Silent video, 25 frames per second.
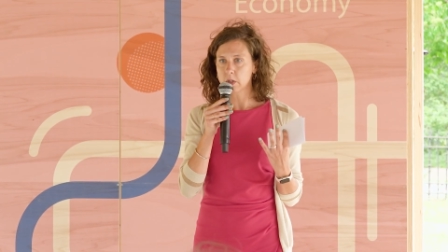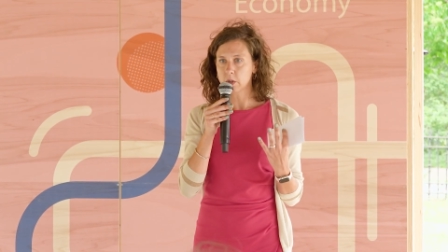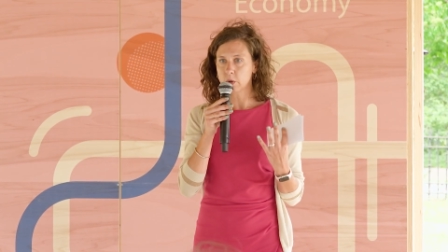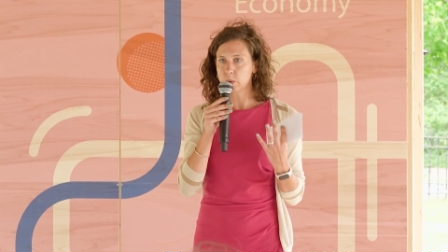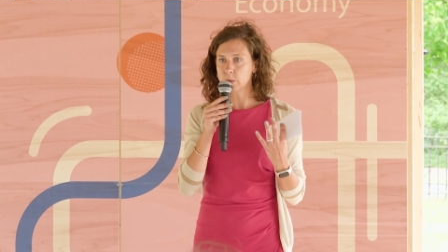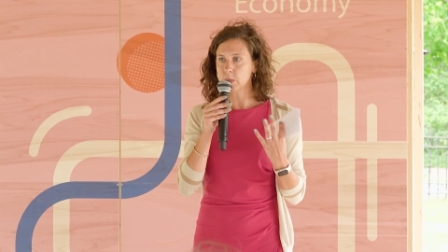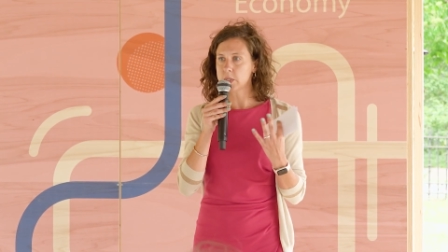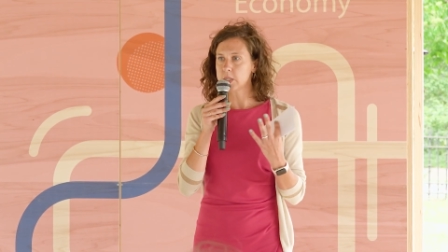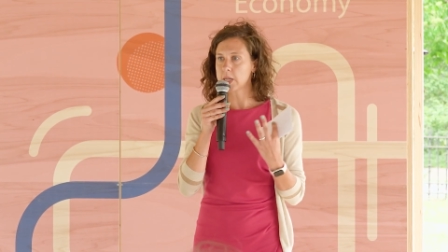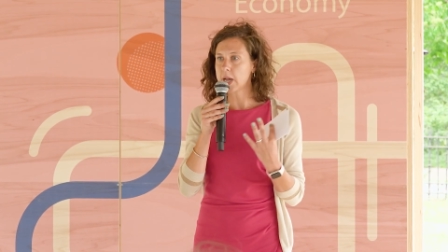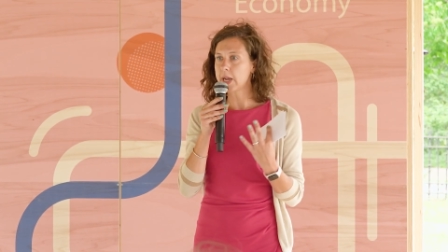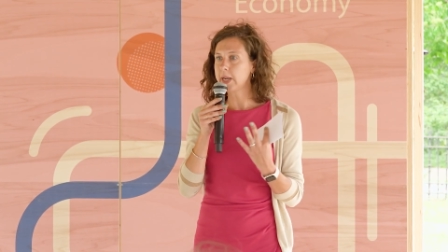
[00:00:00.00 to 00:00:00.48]

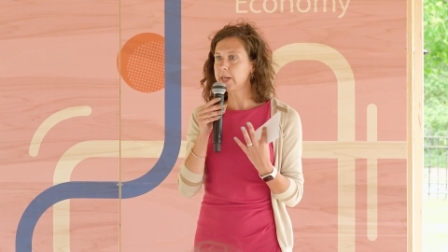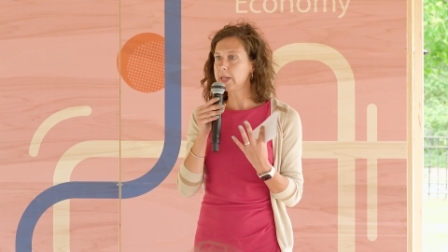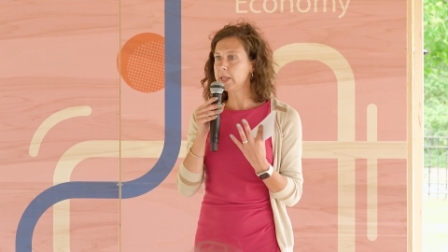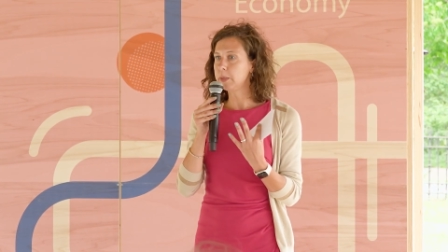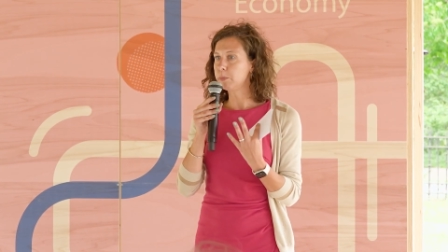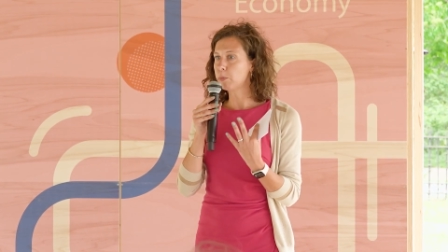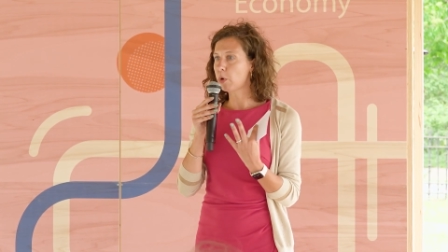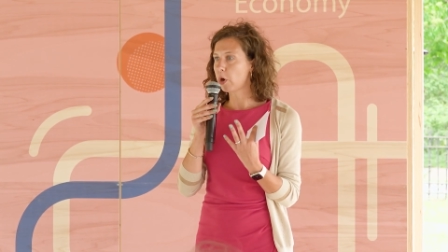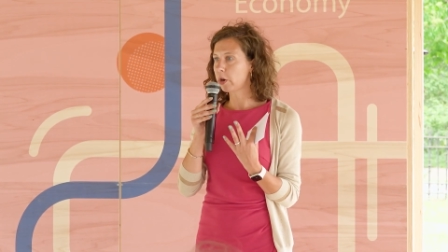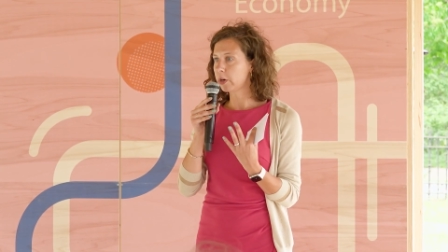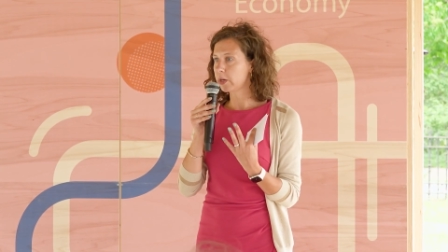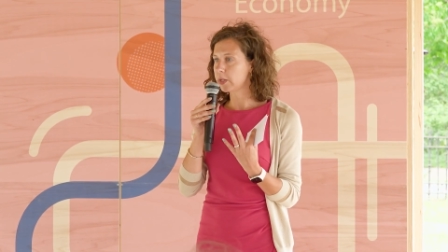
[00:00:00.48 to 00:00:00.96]
recycling
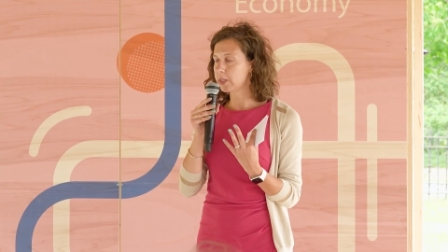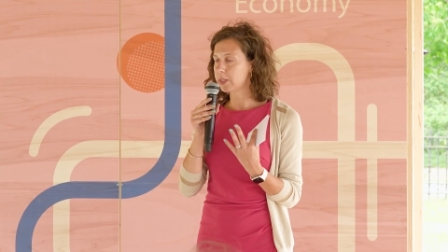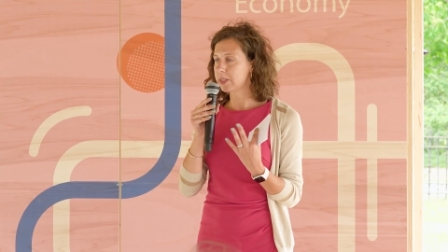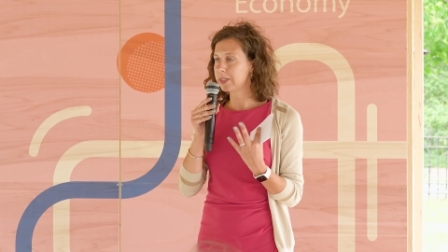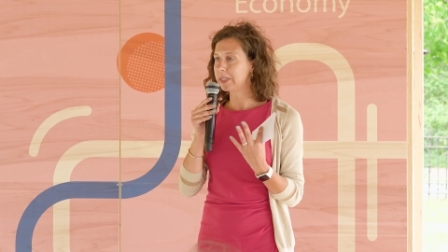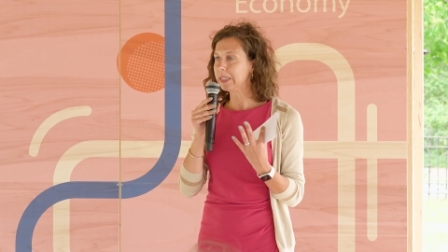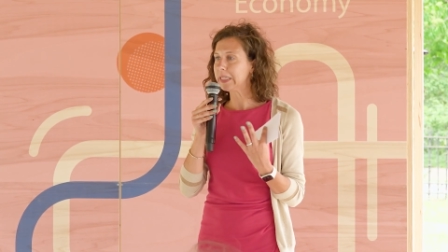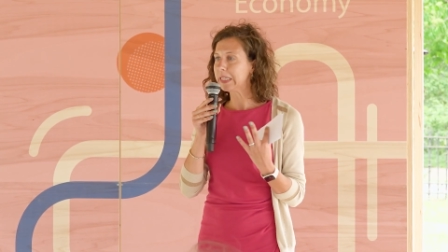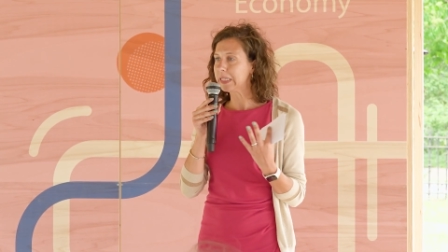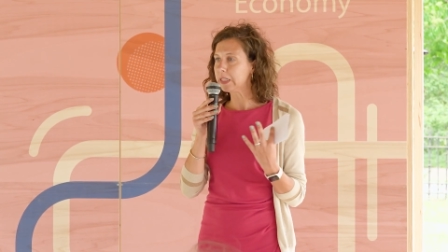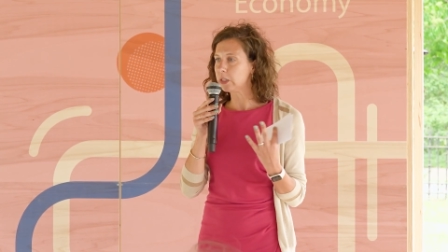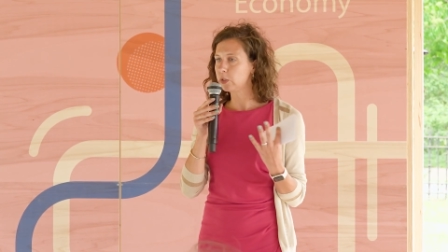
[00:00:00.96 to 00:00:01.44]
markets
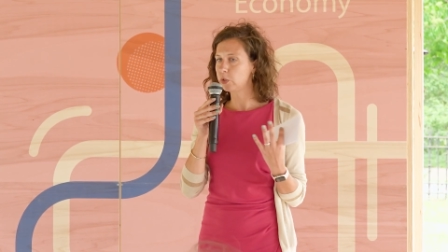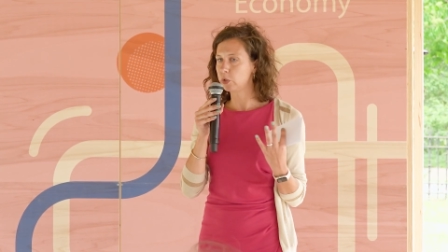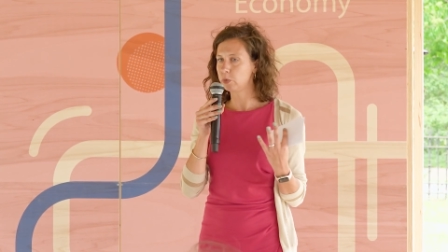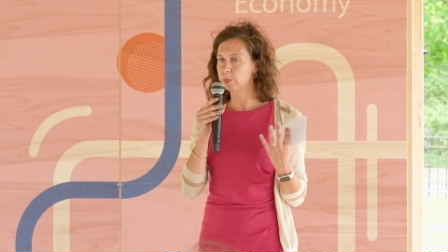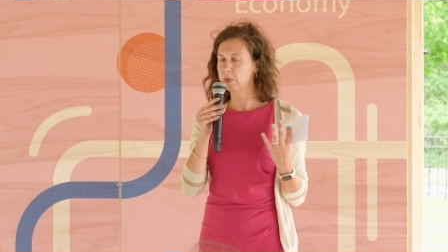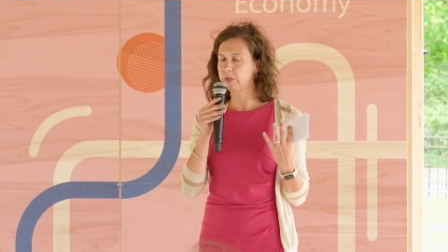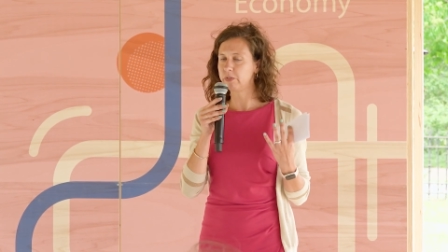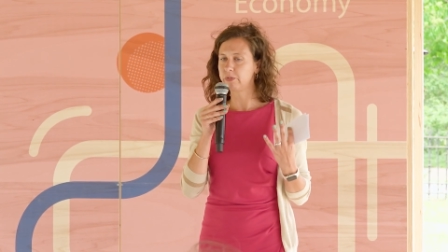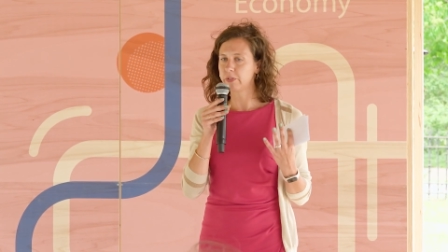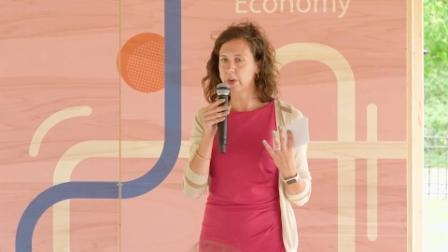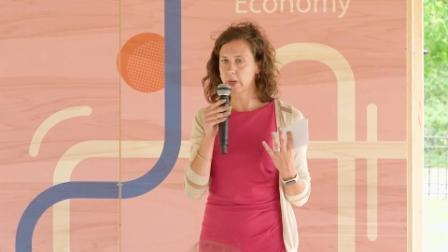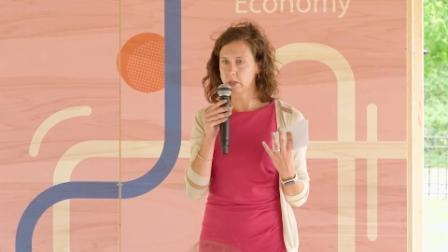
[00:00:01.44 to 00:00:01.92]
needed to
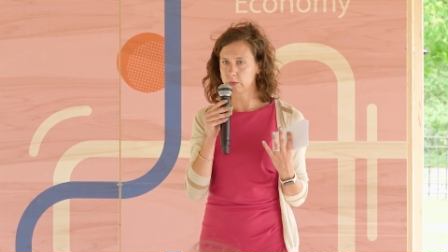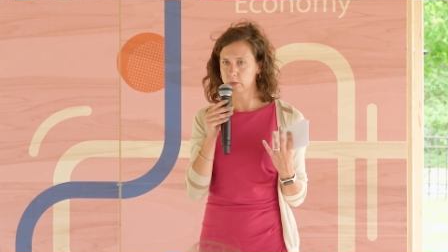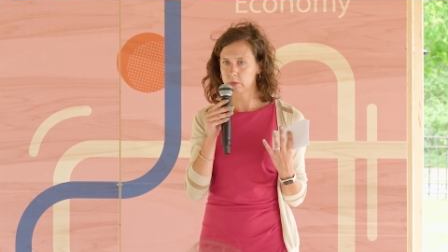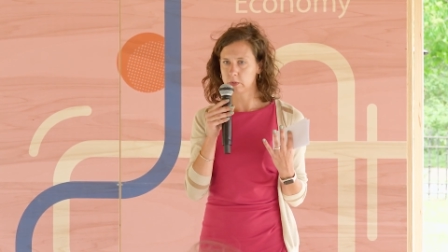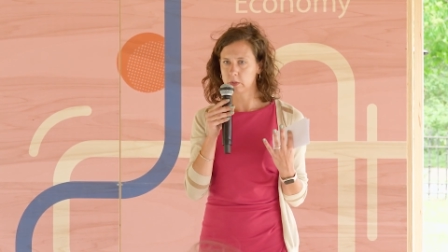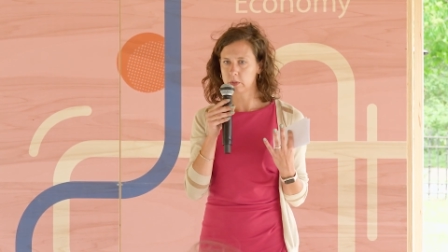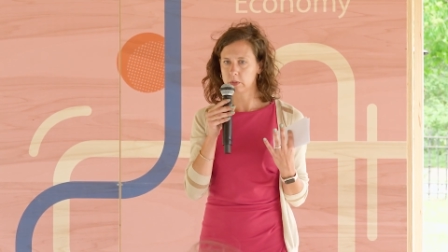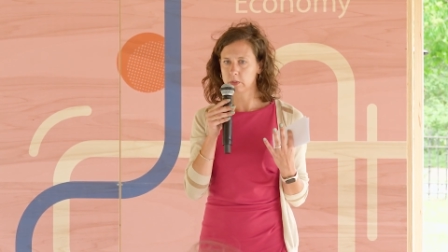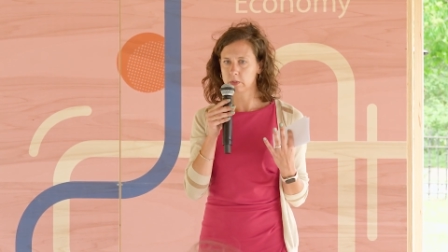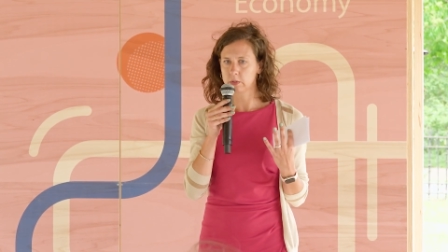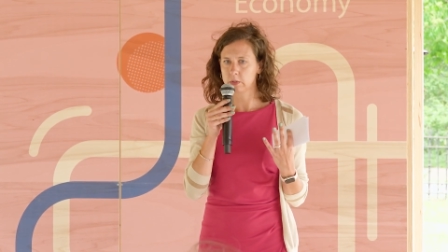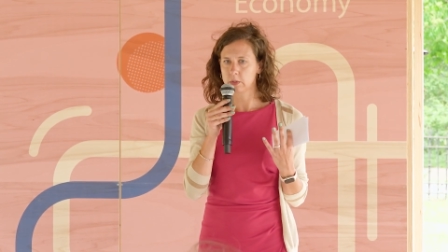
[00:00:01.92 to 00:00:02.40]
be
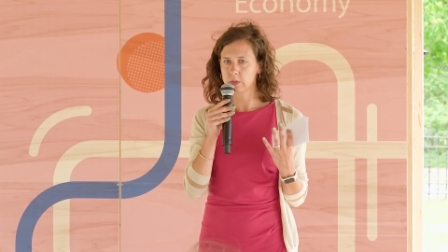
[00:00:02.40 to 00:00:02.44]
found.